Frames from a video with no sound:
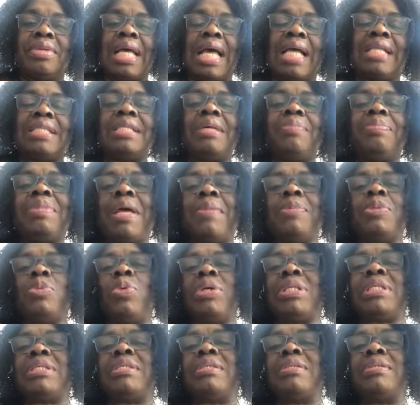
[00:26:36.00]
And sometimes
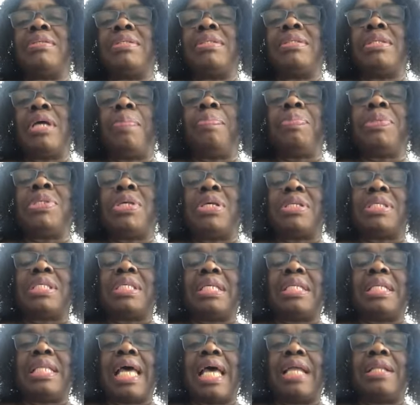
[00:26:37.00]
what stops us
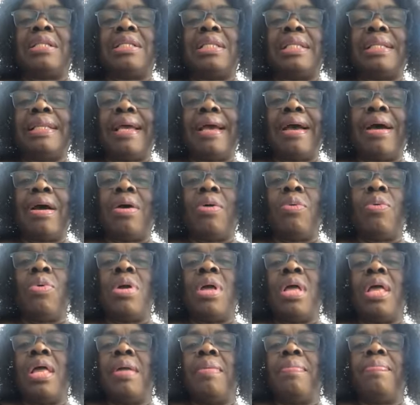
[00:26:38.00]
in that now,
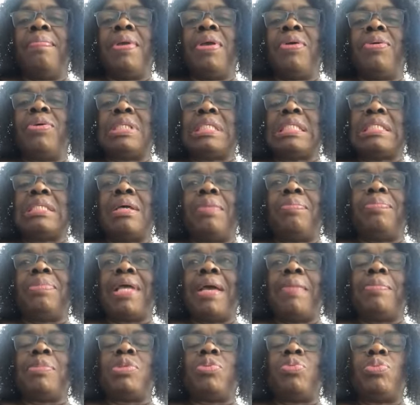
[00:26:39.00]
because
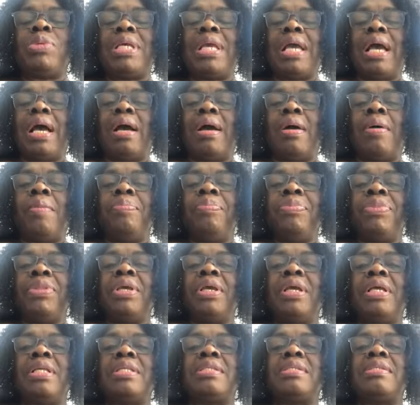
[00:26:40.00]
sometimes
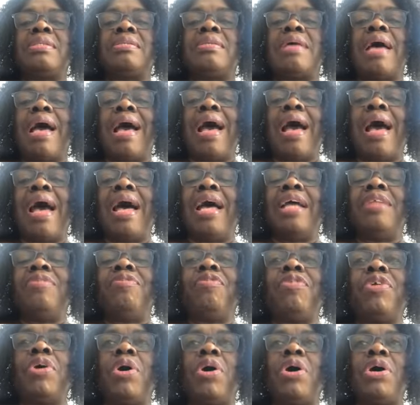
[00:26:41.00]
it's hard
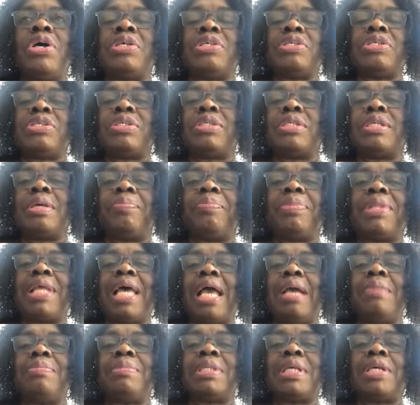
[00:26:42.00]
for us
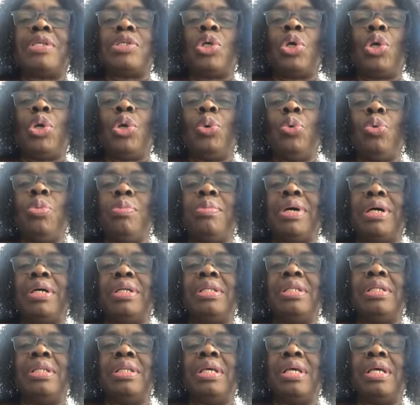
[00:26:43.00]
sometimes as
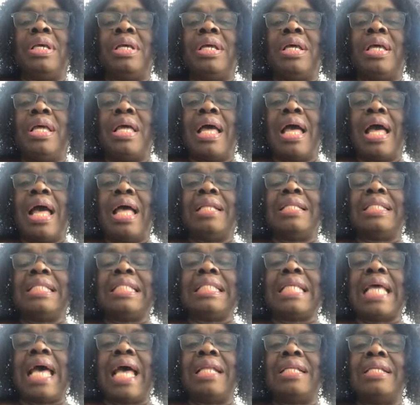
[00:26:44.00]
human, and
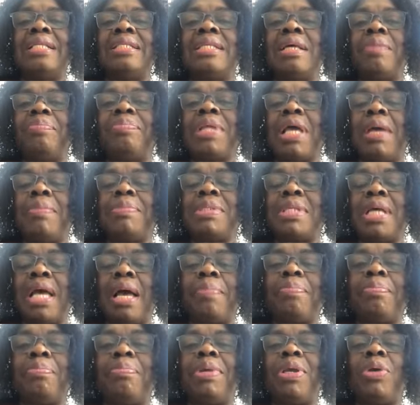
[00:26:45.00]
that sometimes
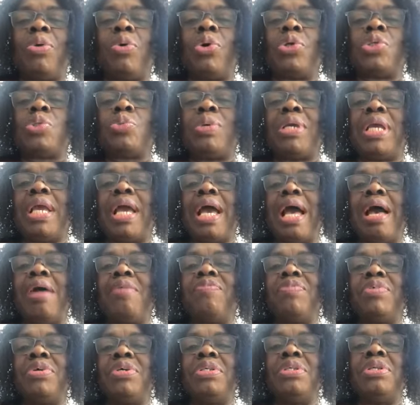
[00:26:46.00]
happens because we
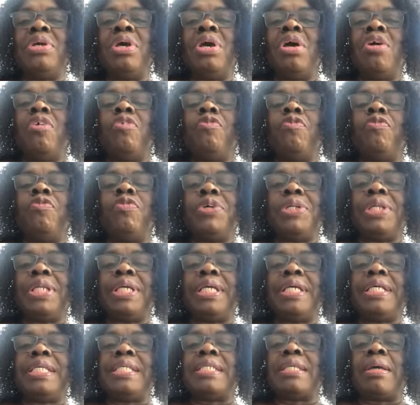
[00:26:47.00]
haven't
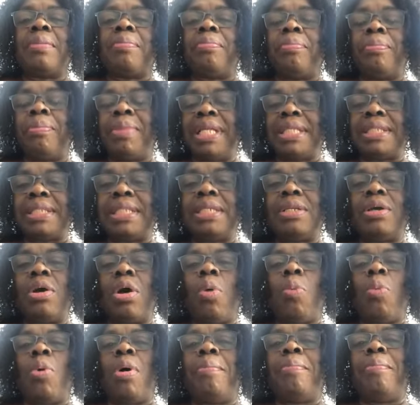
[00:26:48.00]
fully submitted
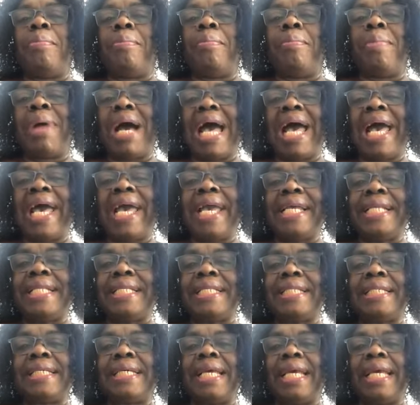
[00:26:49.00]
our
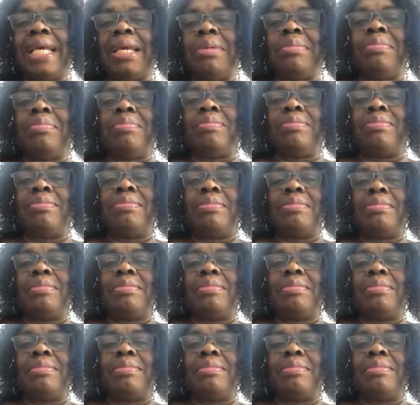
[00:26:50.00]
mind to him.